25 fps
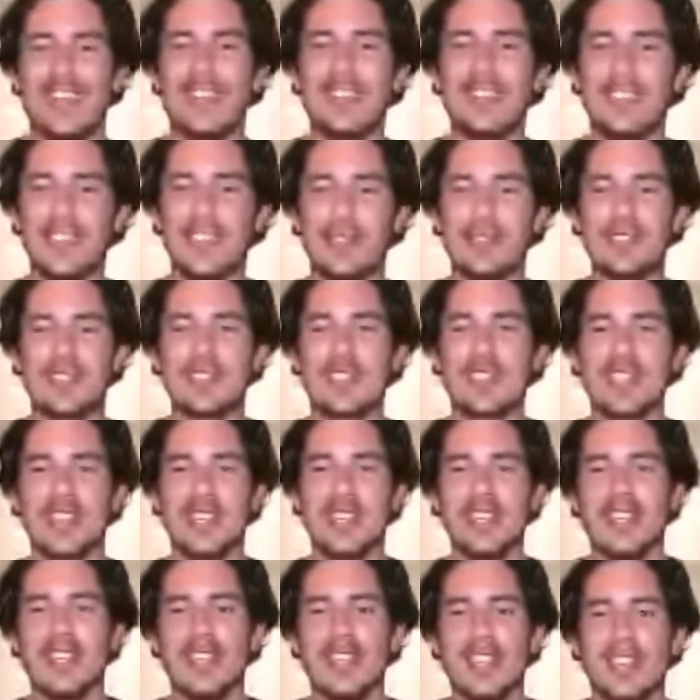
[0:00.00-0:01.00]
who knows.
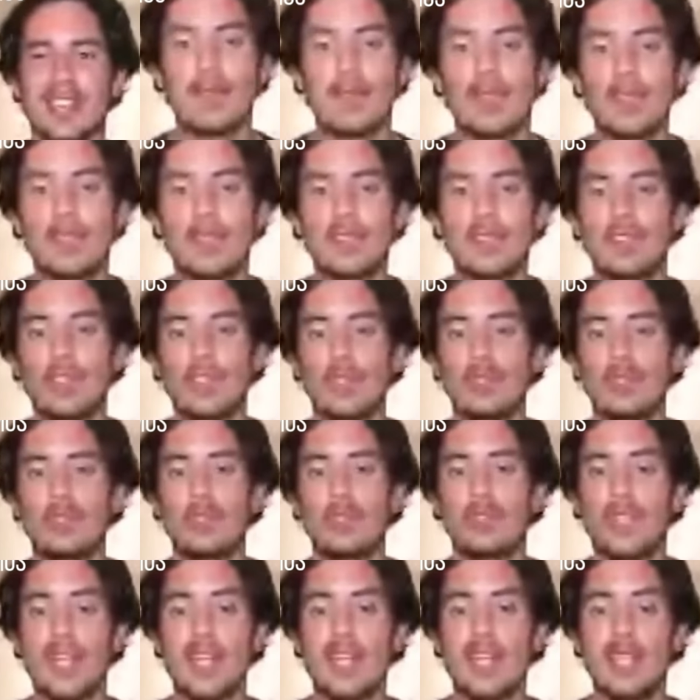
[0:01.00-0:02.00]
So
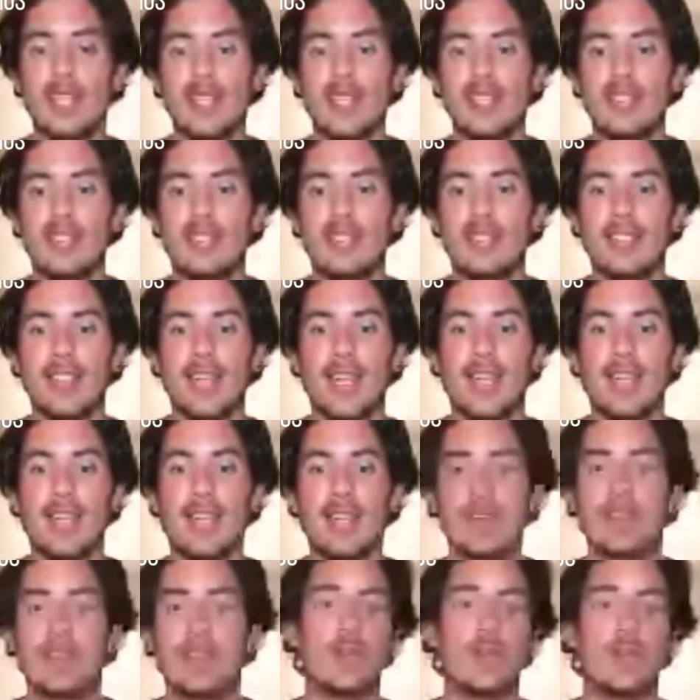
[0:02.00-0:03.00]
today is the
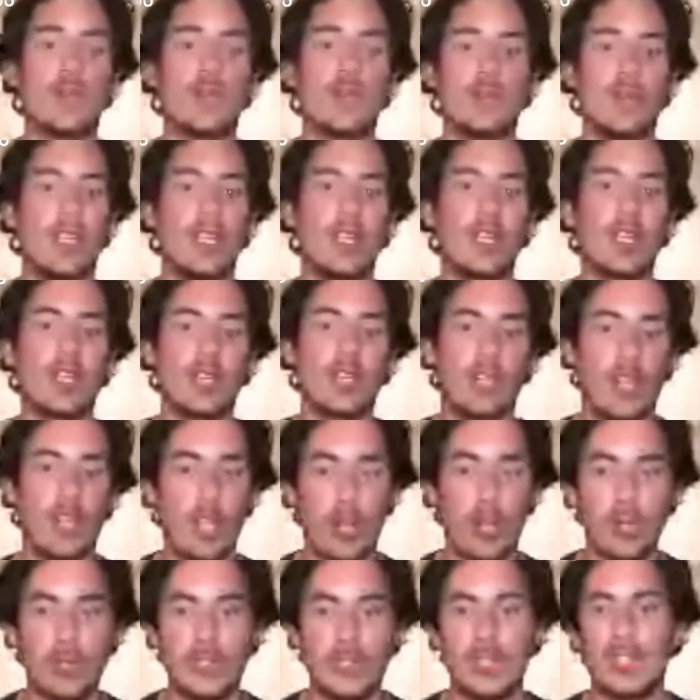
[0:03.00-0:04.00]
day when we
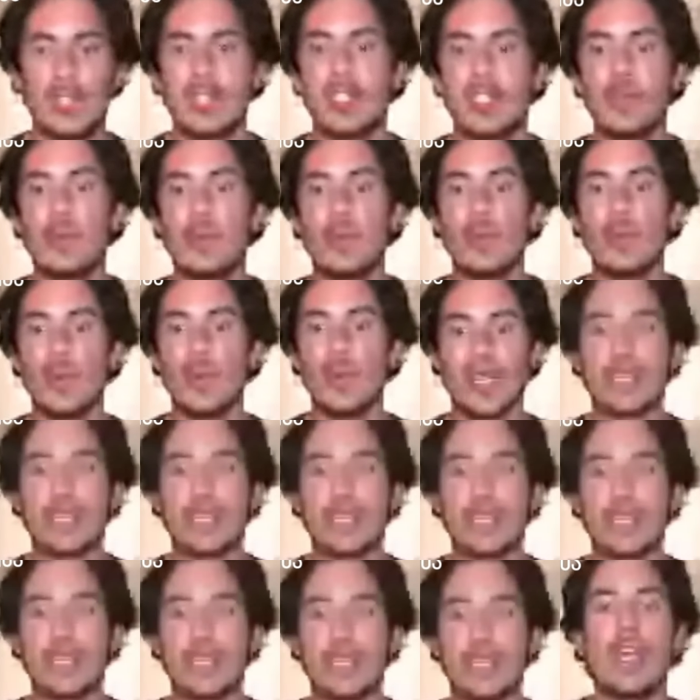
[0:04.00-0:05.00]
close the
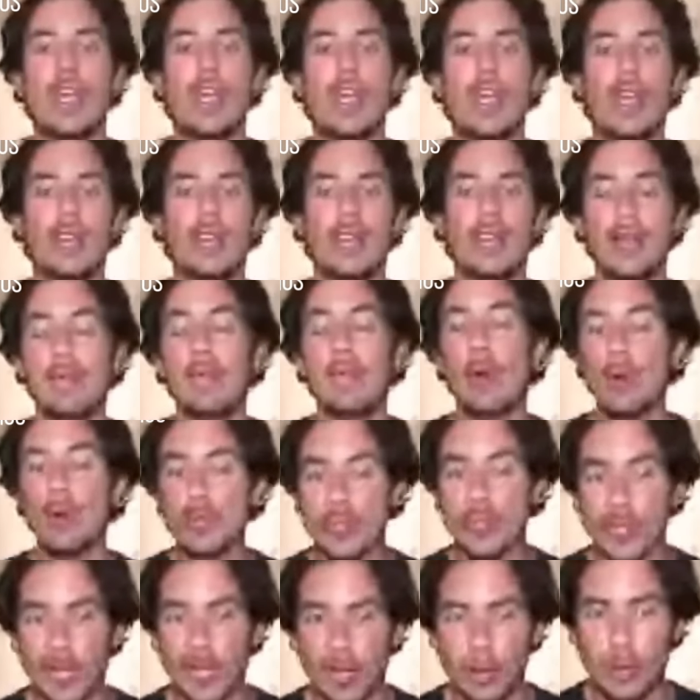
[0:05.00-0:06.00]
week, the
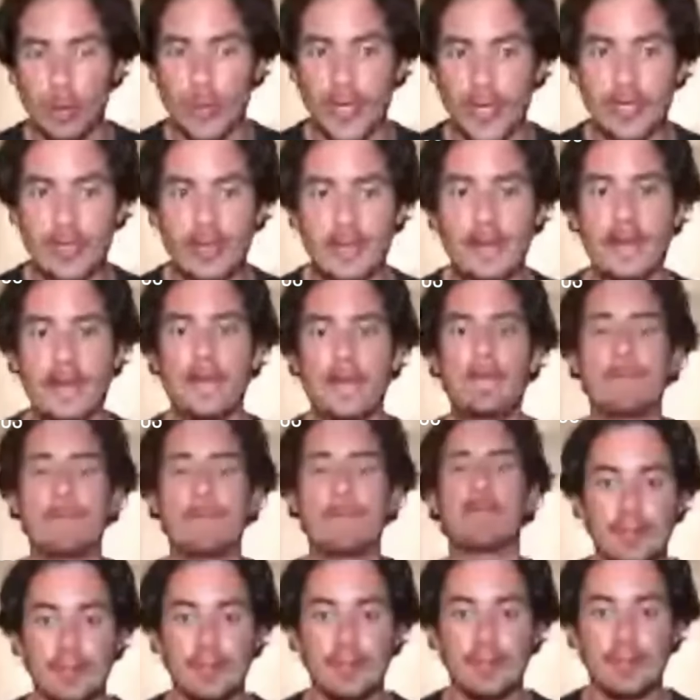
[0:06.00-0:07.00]
emotional week.
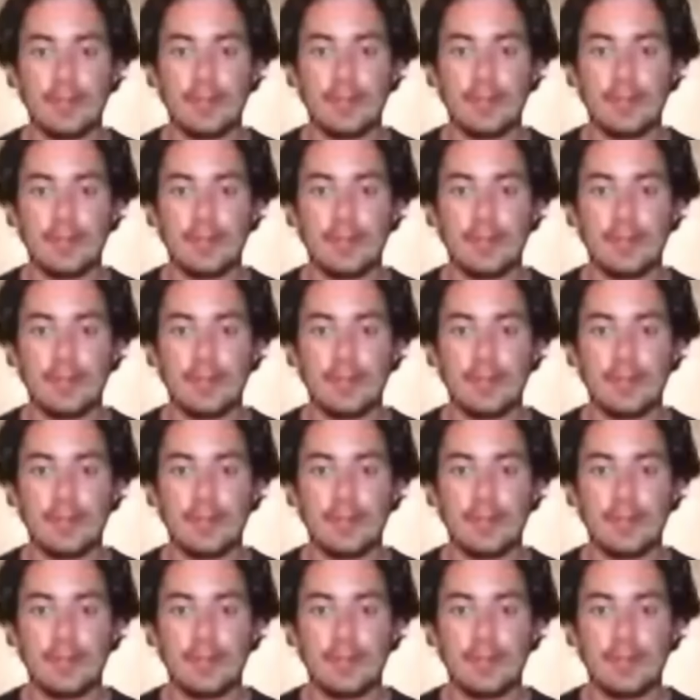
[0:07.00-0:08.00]
Let's
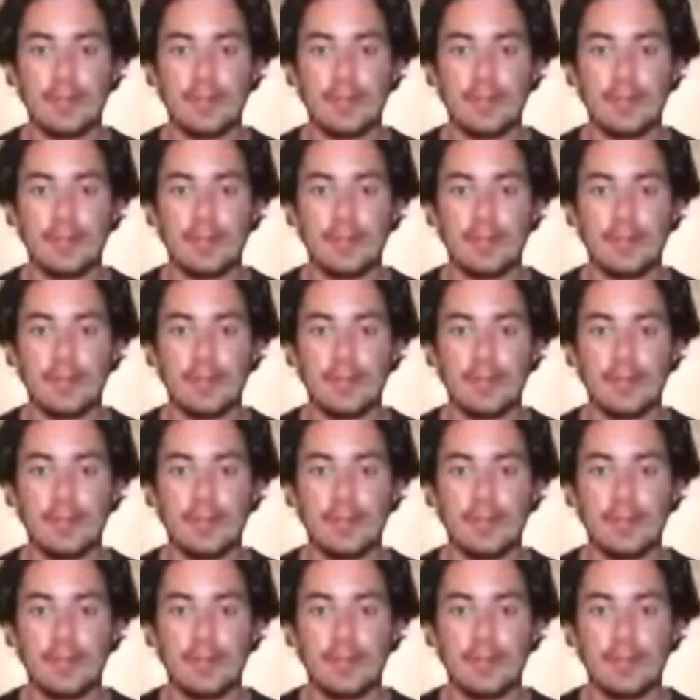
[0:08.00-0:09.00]
remember that
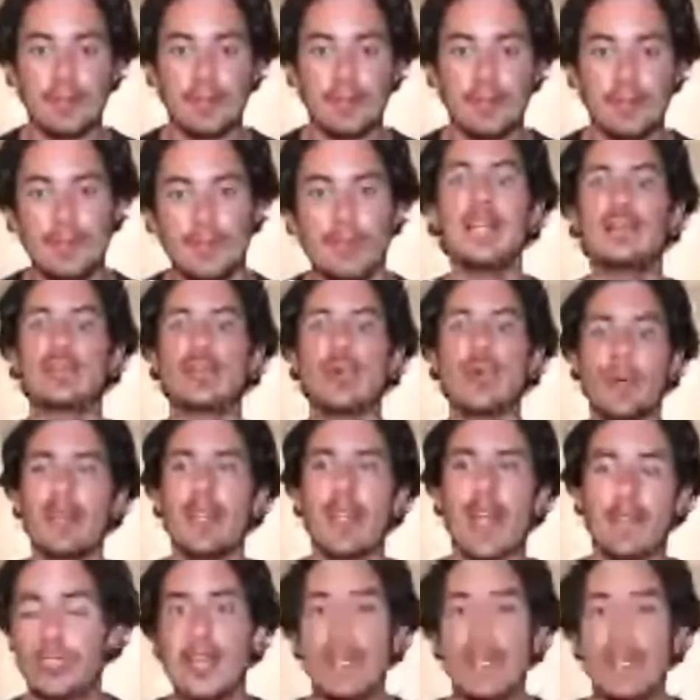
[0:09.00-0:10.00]
we are doing
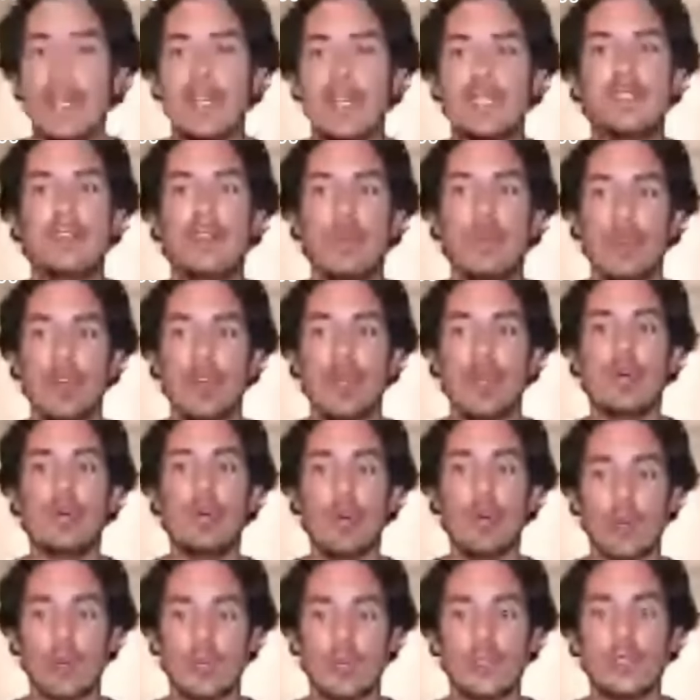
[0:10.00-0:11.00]
is for a
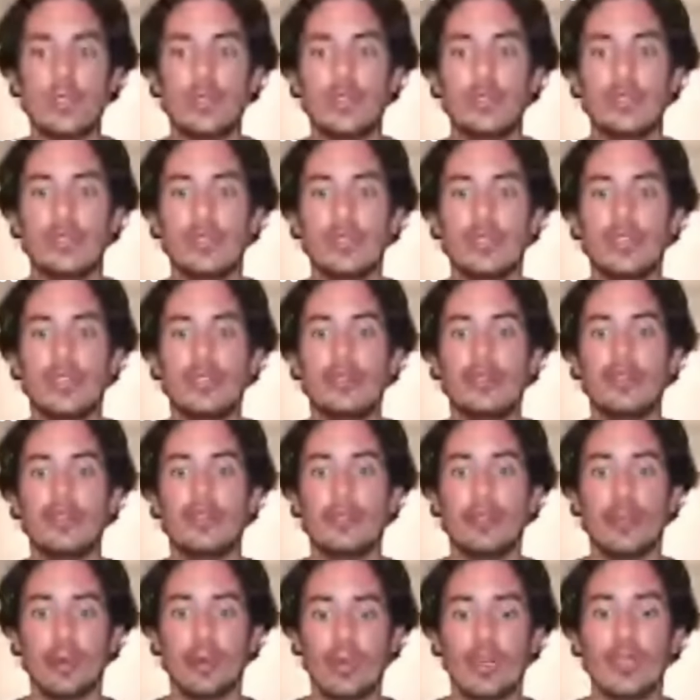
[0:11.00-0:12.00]
work,
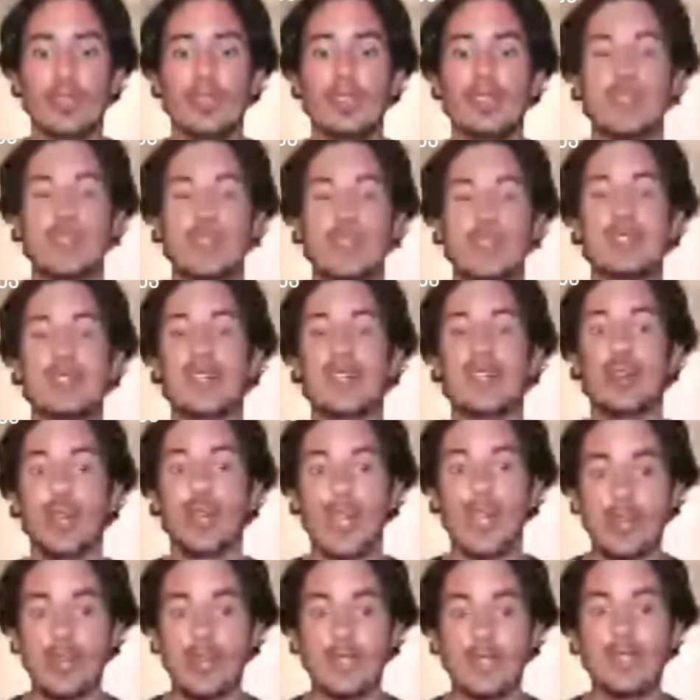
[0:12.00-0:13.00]
for the
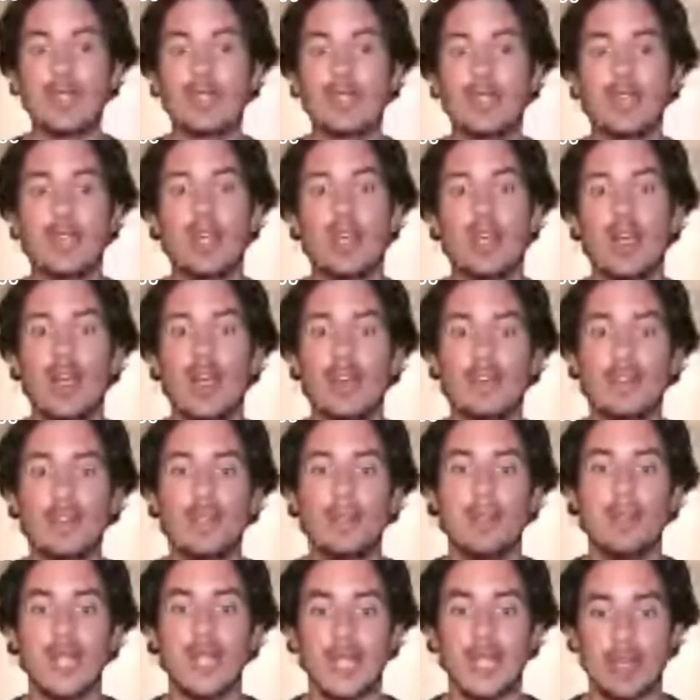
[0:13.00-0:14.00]
coherence of
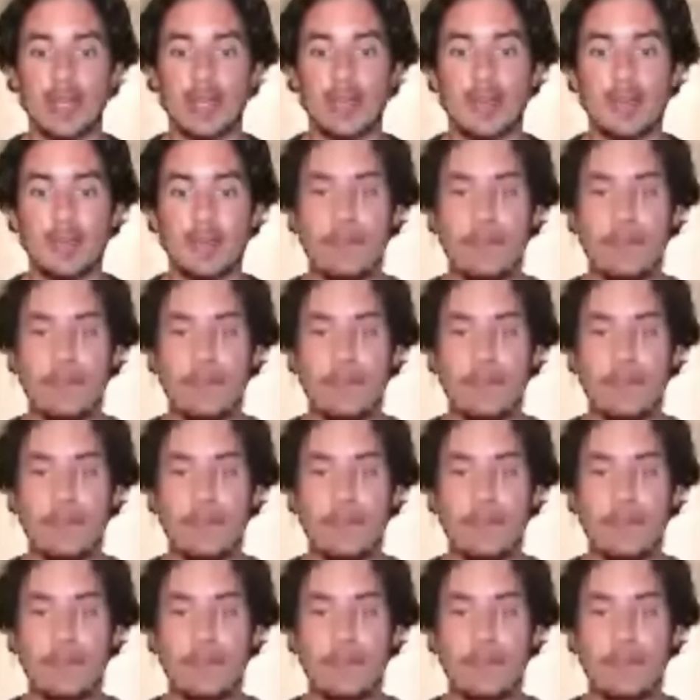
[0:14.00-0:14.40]
the being.